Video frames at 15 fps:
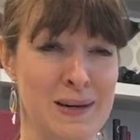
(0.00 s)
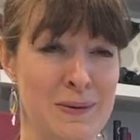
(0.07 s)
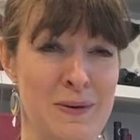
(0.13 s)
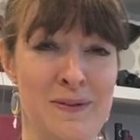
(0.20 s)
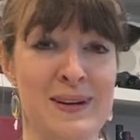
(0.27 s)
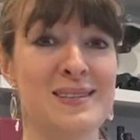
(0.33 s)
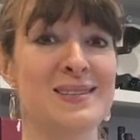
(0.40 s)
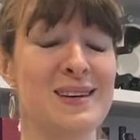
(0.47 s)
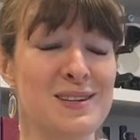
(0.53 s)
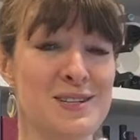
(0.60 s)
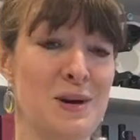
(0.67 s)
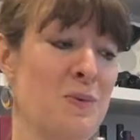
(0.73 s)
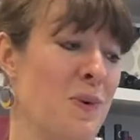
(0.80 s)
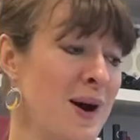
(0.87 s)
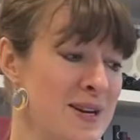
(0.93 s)
We've had such
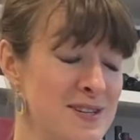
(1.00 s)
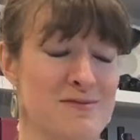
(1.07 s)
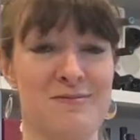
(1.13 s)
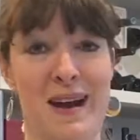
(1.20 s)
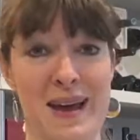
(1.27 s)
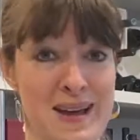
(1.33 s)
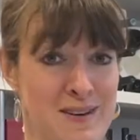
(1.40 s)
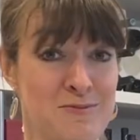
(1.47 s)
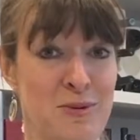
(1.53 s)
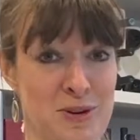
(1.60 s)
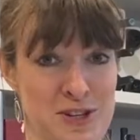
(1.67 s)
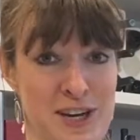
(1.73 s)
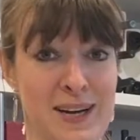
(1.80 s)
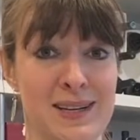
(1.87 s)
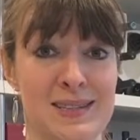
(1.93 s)
a wide array of
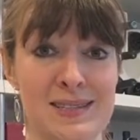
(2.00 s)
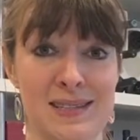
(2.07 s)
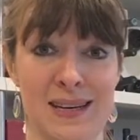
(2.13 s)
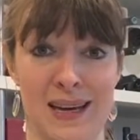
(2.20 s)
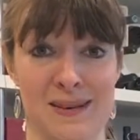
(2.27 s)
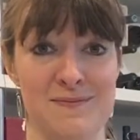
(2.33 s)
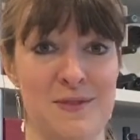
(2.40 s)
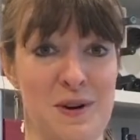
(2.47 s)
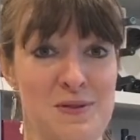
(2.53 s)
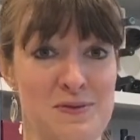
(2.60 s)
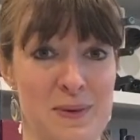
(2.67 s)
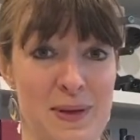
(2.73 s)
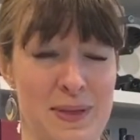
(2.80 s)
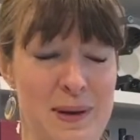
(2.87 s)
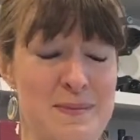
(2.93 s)
projects to get involved
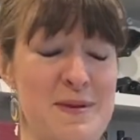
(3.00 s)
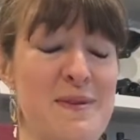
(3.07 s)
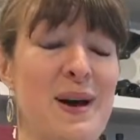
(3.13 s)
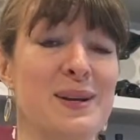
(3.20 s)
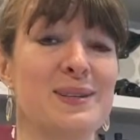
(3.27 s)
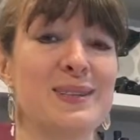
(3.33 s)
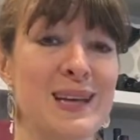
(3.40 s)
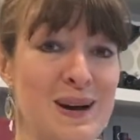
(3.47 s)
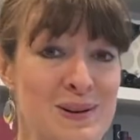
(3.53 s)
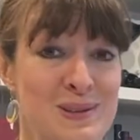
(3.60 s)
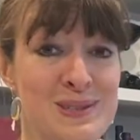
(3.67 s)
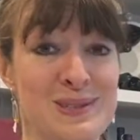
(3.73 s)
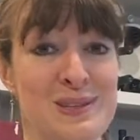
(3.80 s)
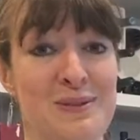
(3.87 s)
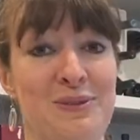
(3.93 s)
with, and we've had
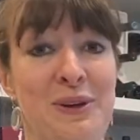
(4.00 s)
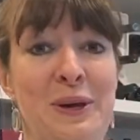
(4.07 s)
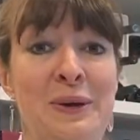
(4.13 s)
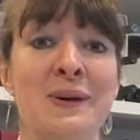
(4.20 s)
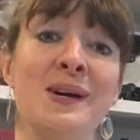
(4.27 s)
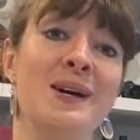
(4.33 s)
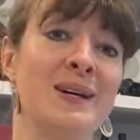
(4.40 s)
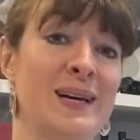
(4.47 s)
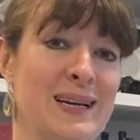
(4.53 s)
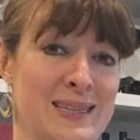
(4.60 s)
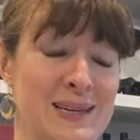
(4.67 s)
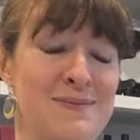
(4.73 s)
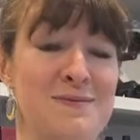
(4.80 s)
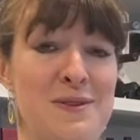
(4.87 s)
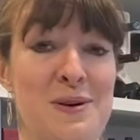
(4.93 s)
thousands of you
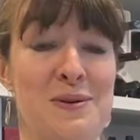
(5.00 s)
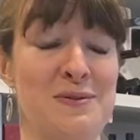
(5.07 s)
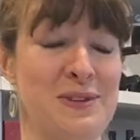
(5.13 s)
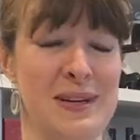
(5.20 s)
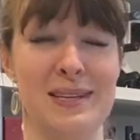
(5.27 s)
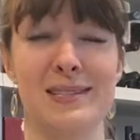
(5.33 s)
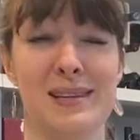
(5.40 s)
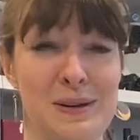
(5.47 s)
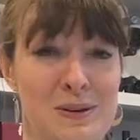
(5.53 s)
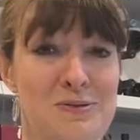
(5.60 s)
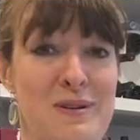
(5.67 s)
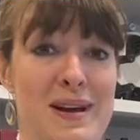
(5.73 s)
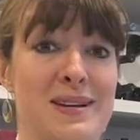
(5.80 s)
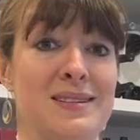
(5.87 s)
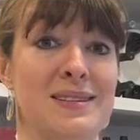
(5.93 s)
getting involved, and it's so
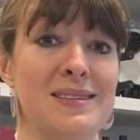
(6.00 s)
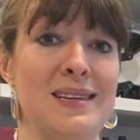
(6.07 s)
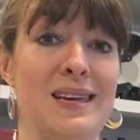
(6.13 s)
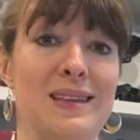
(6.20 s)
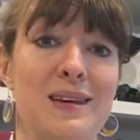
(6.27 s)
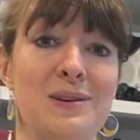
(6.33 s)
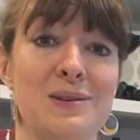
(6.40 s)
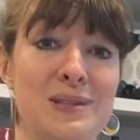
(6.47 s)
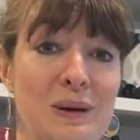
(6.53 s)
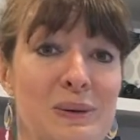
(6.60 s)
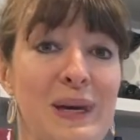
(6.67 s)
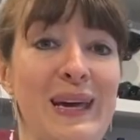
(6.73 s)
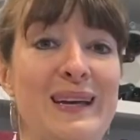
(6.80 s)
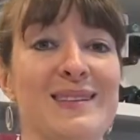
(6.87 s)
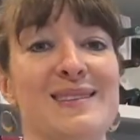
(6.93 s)
great to see that you're so
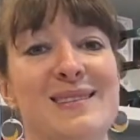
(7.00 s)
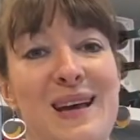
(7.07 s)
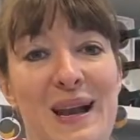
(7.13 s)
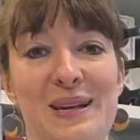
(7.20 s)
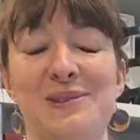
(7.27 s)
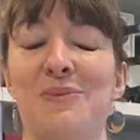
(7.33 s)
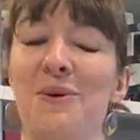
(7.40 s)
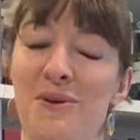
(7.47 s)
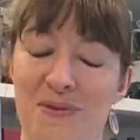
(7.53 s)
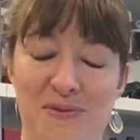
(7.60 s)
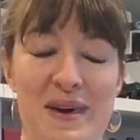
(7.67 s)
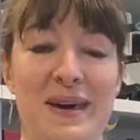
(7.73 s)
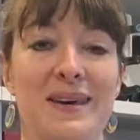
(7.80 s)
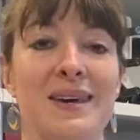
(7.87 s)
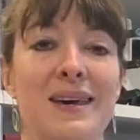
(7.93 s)
keen to tell us what you
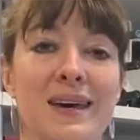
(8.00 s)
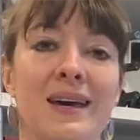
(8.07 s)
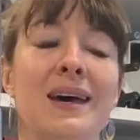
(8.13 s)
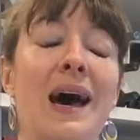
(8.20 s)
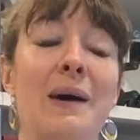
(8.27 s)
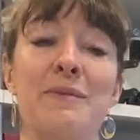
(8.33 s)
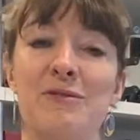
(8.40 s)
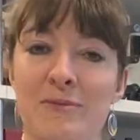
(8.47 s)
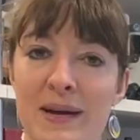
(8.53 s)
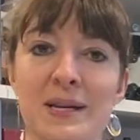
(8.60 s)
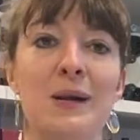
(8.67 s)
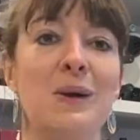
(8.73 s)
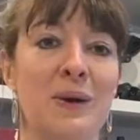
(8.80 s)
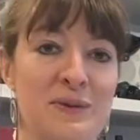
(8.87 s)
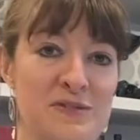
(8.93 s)
think, and we've made a
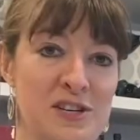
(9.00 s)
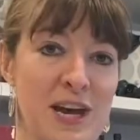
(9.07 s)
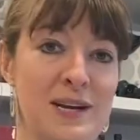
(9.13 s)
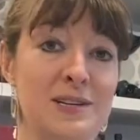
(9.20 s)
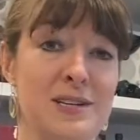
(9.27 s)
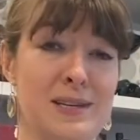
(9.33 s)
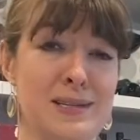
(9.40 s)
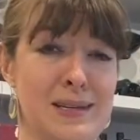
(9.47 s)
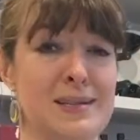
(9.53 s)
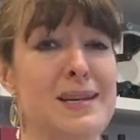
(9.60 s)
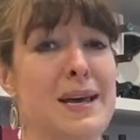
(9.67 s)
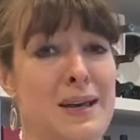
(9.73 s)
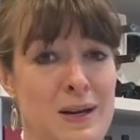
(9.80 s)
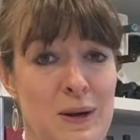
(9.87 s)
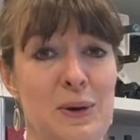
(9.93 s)
lot of changes and
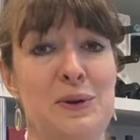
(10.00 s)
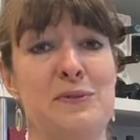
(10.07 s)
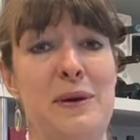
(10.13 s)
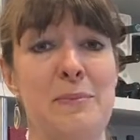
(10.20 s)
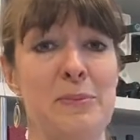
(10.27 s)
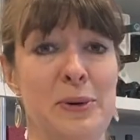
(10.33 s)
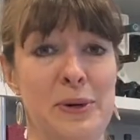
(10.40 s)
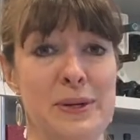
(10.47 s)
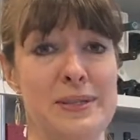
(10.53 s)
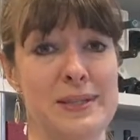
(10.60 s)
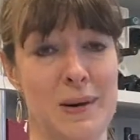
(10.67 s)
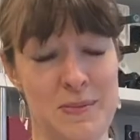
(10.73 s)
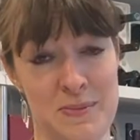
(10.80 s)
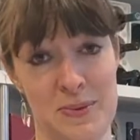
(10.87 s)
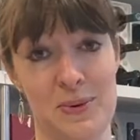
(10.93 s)
taken a lot of input
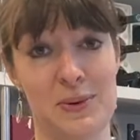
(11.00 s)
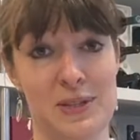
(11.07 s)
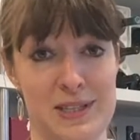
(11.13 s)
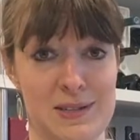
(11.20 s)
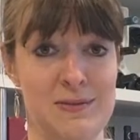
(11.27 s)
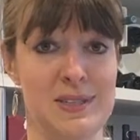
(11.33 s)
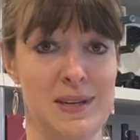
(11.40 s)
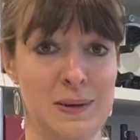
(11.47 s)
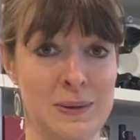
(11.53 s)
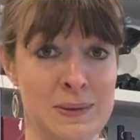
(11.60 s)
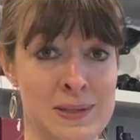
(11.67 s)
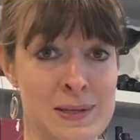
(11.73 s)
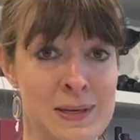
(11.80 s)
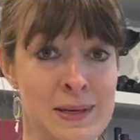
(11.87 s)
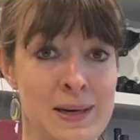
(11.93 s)
on board as a
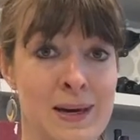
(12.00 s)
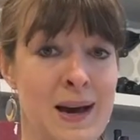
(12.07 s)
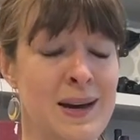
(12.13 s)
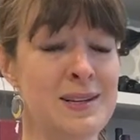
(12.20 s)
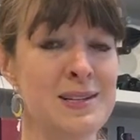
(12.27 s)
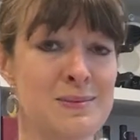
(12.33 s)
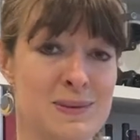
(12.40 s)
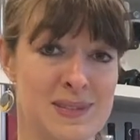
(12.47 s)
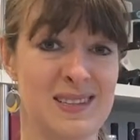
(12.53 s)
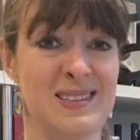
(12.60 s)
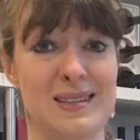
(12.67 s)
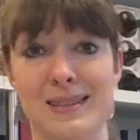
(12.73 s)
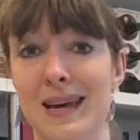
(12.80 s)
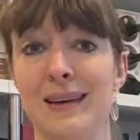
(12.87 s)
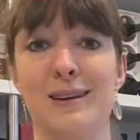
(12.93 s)
result. I just wanted
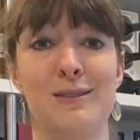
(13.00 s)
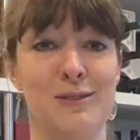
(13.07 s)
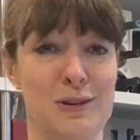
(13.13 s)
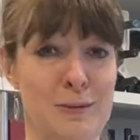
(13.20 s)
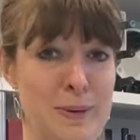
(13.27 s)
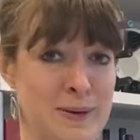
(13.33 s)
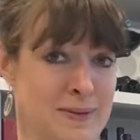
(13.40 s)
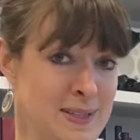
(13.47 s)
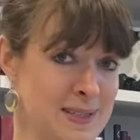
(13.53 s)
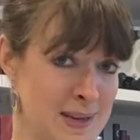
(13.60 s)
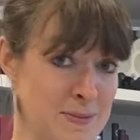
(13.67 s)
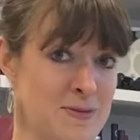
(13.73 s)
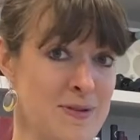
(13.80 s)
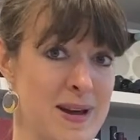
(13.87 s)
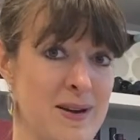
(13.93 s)
to take you through a bit of a
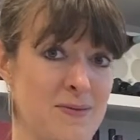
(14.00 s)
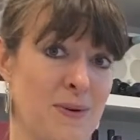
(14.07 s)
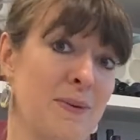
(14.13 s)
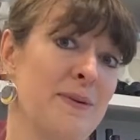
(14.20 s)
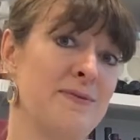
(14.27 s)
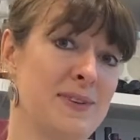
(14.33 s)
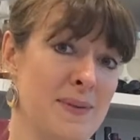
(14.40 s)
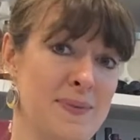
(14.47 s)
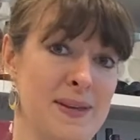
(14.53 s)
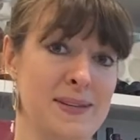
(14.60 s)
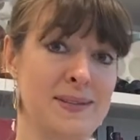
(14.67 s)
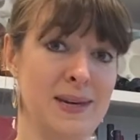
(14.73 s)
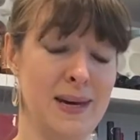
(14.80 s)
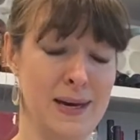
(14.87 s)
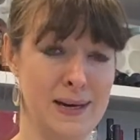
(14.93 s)
summary of what we've done
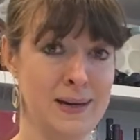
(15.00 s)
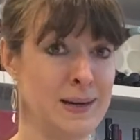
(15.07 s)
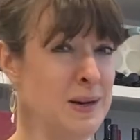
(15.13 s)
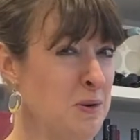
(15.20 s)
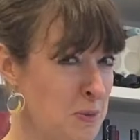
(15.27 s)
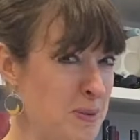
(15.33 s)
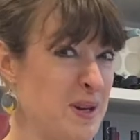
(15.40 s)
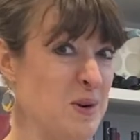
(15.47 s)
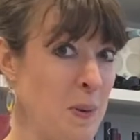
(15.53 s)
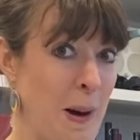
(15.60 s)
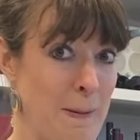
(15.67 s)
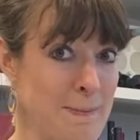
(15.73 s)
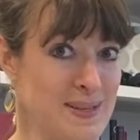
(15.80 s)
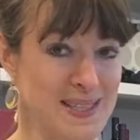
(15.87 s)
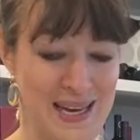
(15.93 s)
this year. We've been
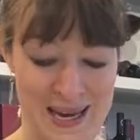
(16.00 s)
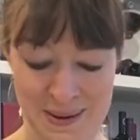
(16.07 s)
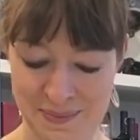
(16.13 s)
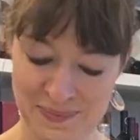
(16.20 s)
quite busy.